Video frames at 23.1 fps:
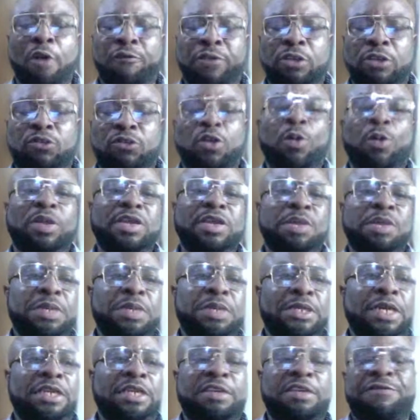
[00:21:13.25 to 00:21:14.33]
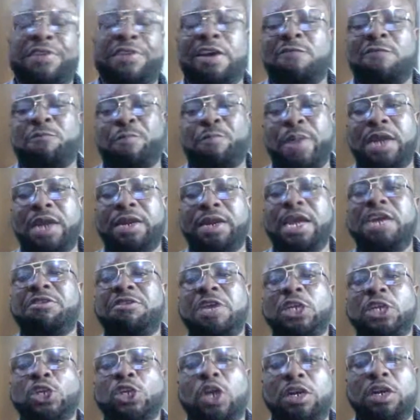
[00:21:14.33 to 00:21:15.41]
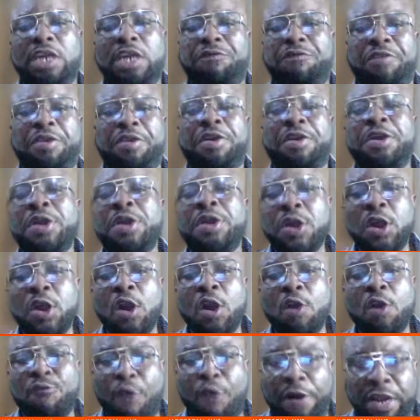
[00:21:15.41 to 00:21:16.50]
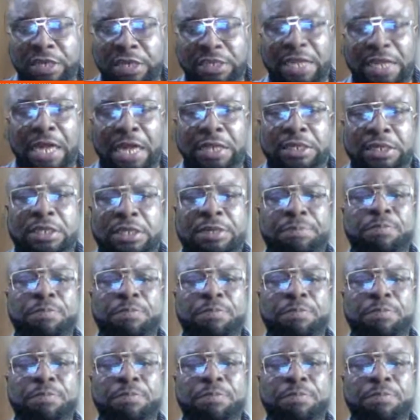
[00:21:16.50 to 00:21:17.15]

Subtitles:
So what it means that if you have paid education levy, for instance,